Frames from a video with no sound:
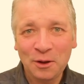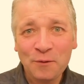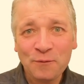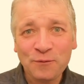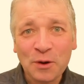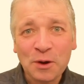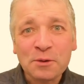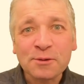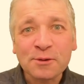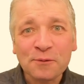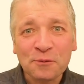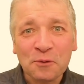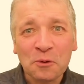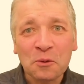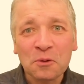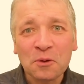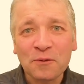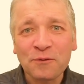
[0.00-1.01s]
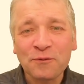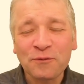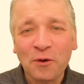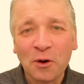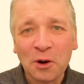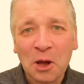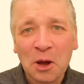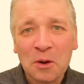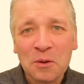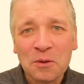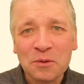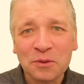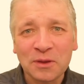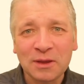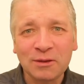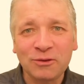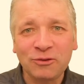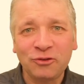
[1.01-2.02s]
First of all, follow
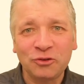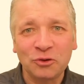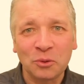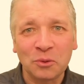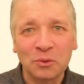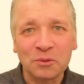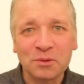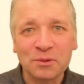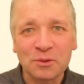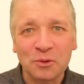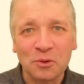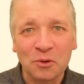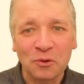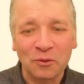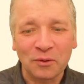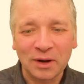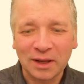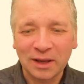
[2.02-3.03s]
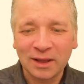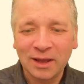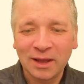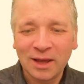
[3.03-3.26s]
this short story.